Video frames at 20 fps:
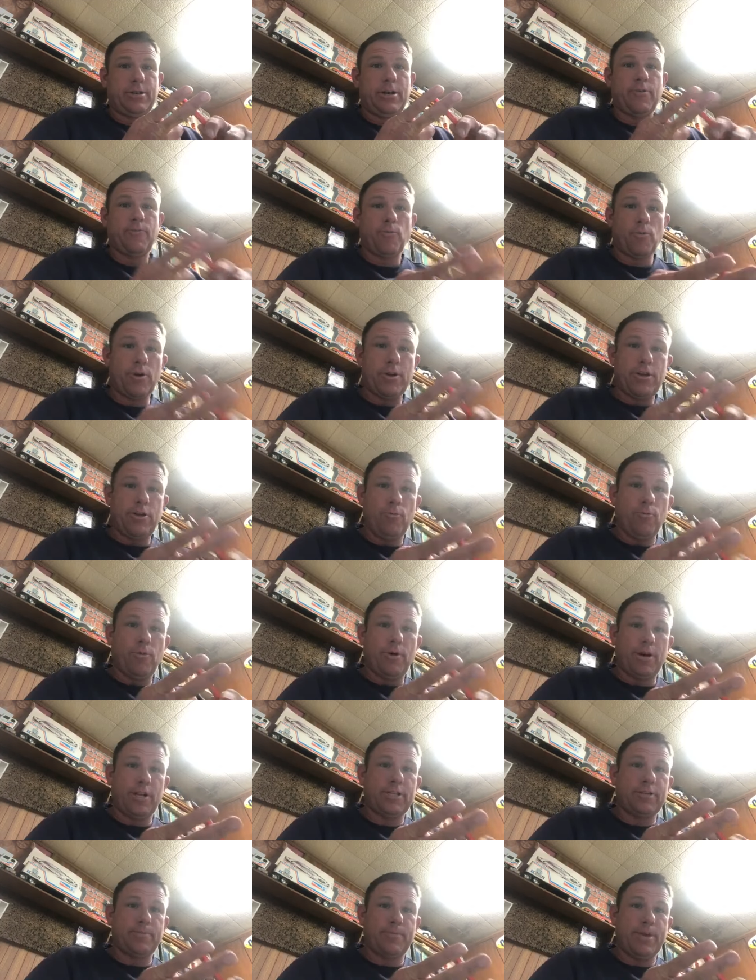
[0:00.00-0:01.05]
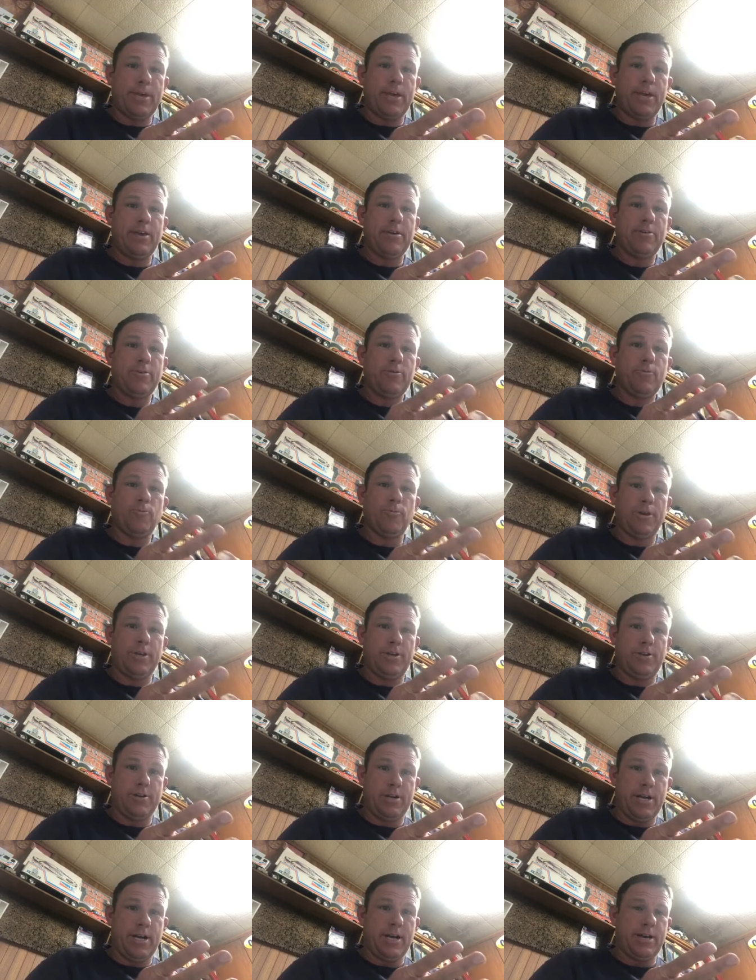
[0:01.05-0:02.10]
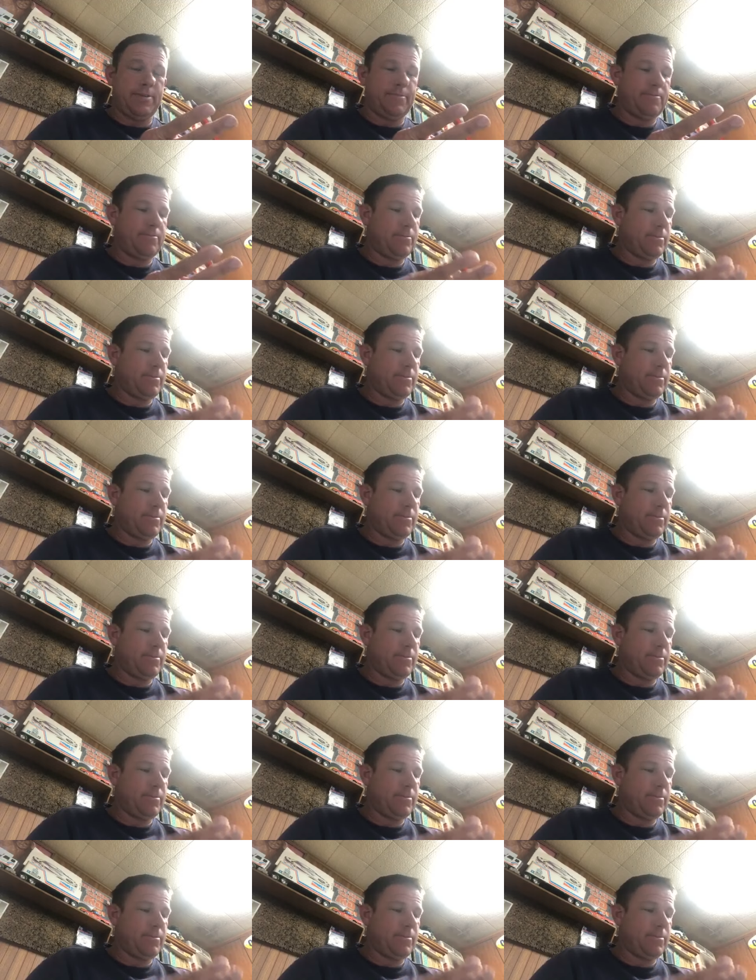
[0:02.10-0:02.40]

of what you want it to be when you're done.